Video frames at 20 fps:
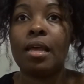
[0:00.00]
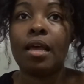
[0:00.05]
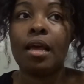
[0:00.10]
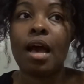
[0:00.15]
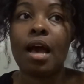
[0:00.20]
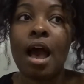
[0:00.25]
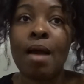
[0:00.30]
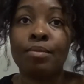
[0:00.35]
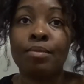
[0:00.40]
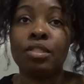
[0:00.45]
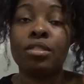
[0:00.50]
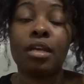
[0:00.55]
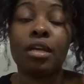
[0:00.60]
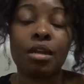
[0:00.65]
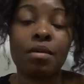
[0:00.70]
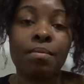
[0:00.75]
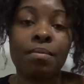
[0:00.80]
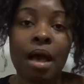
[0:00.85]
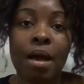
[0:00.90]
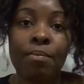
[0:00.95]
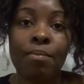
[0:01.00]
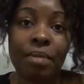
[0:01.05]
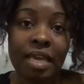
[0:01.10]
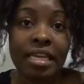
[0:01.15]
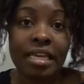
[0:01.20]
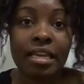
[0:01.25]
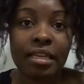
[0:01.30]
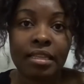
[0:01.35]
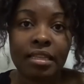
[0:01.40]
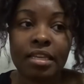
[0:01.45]
I'm just gonna, I'm
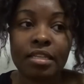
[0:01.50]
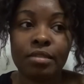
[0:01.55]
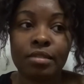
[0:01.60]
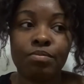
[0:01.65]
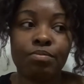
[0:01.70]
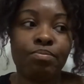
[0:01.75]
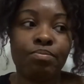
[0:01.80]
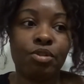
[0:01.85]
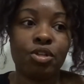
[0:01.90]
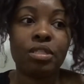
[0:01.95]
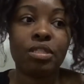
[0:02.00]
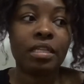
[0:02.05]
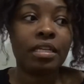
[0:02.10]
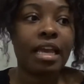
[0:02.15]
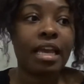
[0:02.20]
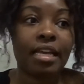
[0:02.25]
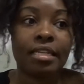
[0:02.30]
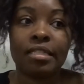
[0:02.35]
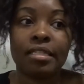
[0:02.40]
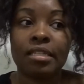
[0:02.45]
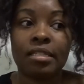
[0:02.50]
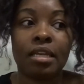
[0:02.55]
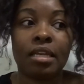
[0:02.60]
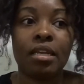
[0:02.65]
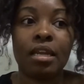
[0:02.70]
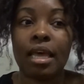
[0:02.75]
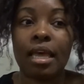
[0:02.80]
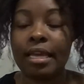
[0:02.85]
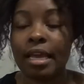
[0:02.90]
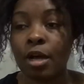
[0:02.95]
making this just in case this can
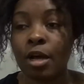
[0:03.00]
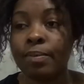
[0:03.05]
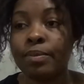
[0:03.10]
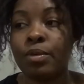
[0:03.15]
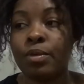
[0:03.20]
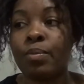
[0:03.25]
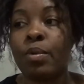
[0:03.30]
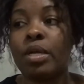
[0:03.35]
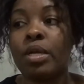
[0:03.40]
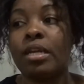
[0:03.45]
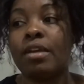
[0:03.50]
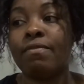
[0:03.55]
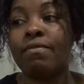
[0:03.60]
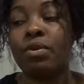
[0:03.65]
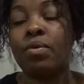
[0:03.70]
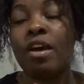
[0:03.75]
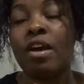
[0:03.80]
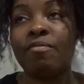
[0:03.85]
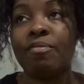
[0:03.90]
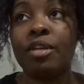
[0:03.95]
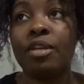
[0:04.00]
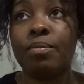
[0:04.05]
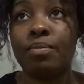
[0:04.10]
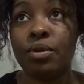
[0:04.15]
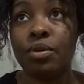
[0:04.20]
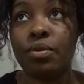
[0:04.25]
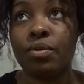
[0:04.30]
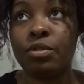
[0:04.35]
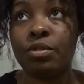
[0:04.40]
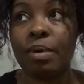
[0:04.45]
like help someone. If you have been
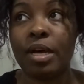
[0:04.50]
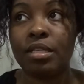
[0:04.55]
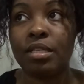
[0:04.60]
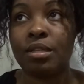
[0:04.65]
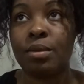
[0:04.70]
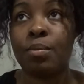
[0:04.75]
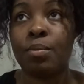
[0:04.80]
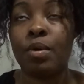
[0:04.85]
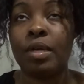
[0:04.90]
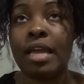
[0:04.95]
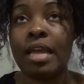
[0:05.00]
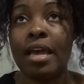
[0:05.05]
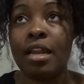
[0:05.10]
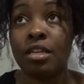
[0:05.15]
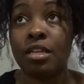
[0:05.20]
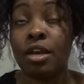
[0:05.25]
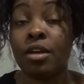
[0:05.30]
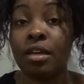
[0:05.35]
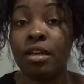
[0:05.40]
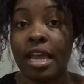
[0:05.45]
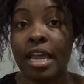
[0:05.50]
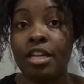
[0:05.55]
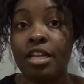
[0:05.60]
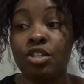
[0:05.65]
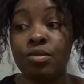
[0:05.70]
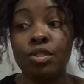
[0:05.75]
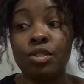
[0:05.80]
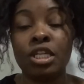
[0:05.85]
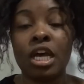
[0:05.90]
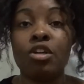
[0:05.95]
abused by someone at a young age, it
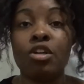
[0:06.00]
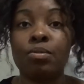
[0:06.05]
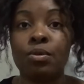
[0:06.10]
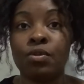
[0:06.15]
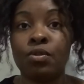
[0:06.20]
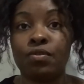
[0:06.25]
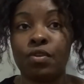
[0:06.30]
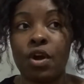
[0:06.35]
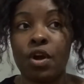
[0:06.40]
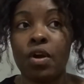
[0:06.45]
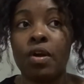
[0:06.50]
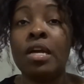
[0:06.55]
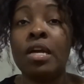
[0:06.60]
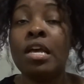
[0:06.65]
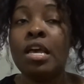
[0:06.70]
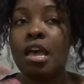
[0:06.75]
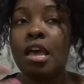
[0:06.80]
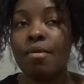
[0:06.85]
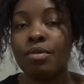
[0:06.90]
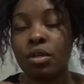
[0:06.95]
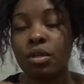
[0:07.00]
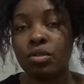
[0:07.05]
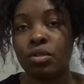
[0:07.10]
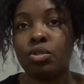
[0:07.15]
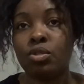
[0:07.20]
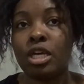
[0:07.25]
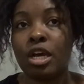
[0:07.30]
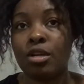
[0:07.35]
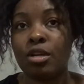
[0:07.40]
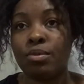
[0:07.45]
was child abuse for her, it was also
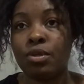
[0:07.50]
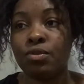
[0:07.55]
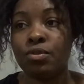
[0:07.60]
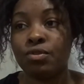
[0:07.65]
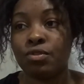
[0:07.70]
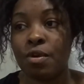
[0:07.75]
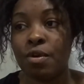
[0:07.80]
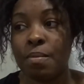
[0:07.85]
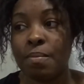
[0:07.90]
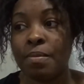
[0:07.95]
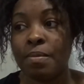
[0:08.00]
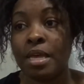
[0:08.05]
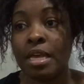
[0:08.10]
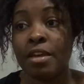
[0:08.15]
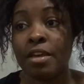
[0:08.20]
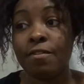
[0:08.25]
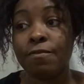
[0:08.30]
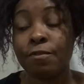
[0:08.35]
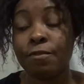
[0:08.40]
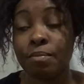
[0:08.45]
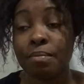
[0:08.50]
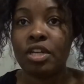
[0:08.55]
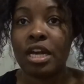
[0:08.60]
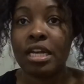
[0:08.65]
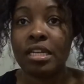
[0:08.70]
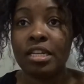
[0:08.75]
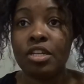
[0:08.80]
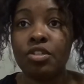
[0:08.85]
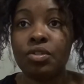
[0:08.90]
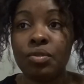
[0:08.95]
child abuse from, from me. I
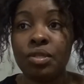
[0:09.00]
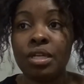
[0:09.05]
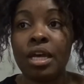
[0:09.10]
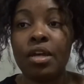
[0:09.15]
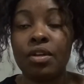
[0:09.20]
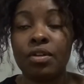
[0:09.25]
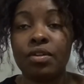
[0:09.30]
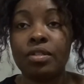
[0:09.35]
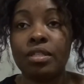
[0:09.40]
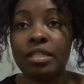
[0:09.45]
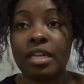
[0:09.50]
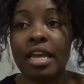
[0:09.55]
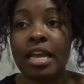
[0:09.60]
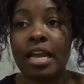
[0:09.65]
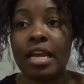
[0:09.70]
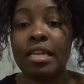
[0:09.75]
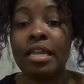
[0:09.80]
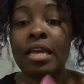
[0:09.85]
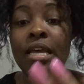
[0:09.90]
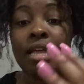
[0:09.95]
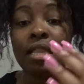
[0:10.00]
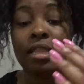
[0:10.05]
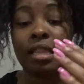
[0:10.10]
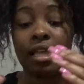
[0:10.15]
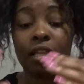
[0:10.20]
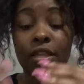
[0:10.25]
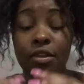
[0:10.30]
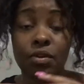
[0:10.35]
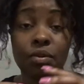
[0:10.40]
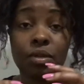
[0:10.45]
need you to understand that
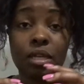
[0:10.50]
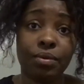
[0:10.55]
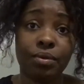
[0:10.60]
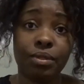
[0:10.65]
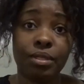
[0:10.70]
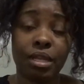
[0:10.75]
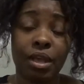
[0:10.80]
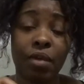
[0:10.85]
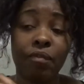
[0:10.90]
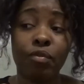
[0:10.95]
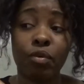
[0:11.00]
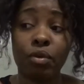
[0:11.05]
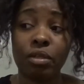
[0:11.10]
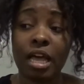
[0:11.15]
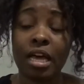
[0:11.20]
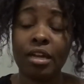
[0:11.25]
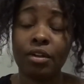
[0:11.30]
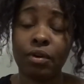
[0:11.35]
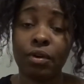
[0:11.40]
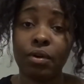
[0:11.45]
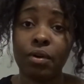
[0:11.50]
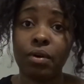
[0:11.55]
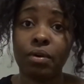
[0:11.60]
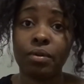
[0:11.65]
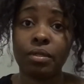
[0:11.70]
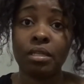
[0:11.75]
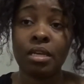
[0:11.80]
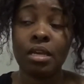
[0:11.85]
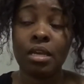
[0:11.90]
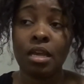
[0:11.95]
literally, and for a lot of
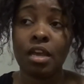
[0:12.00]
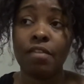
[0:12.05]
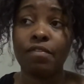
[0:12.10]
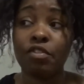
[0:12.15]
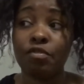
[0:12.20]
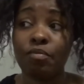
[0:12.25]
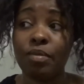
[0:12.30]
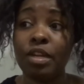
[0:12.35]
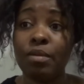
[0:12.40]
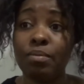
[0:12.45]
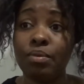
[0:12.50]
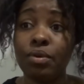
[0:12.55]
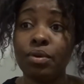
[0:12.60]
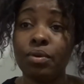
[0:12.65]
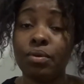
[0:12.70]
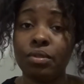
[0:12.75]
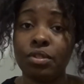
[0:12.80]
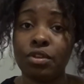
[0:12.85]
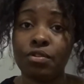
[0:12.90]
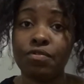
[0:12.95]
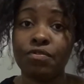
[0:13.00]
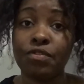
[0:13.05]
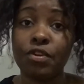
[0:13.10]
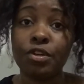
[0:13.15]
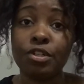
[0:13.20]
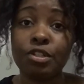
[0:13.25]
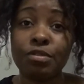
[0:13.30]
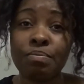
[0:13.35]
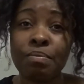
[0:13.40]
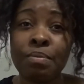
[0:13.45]
girls, if you've been abused, your
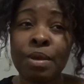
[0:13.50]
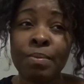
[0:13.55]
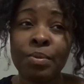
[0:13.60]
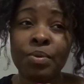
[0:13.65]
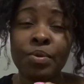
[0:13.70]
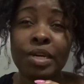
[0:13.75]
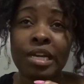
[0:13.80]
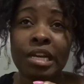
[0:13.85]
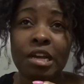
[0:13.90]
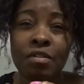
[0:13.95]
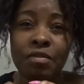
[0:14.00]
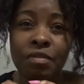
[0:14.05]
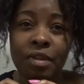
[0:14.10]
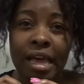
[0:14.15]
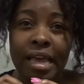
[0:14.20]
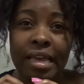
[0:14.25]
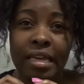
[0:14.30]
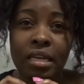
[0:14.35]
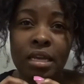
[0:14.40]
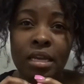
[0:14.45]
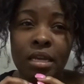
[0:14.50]
first memory of like